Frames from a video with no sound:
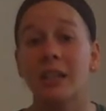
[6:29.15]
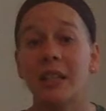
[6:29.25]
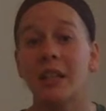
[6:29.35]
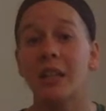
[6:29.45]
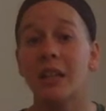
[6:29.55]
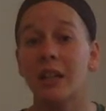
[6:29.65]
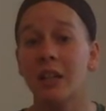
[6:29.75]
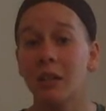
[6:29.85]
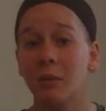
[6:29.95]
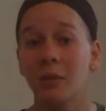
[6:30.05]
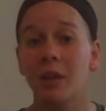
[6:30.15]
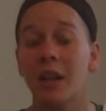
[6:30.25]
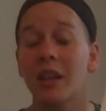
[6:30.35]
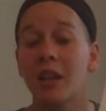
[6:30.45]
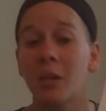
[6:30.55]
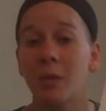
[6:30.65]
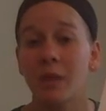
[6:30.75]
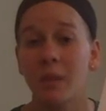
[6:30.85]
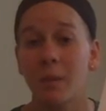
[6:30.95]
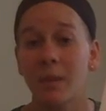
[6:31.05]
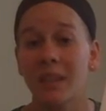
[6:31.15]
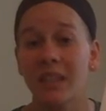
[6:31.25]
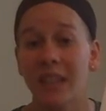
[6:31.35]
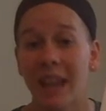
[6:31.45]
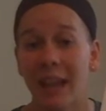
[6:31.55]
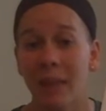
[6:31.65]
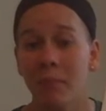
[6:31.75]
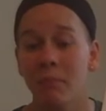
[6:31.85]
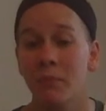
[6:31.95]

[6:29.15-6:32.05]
Dear, and then you put someone's name.